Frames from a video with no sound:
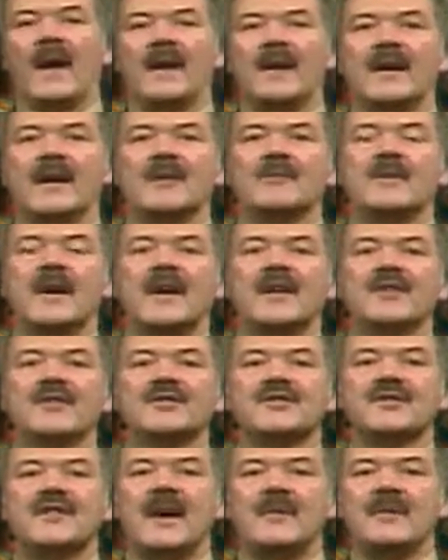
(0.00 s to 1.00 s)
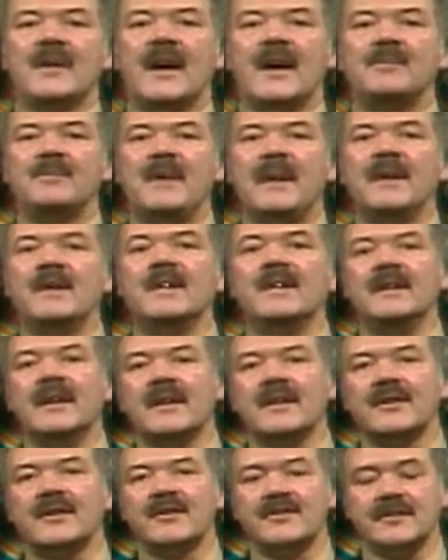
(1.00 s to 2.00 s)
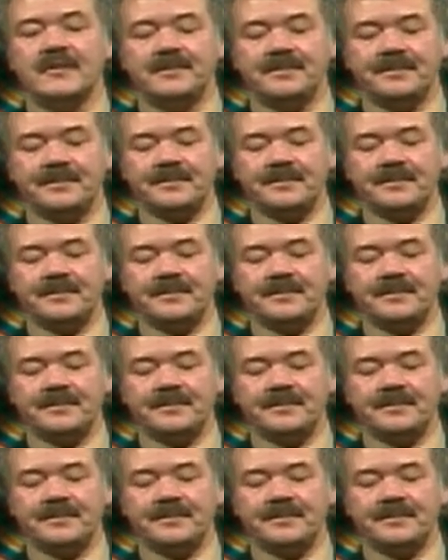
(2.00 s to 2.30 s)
A young man whose family had been knitters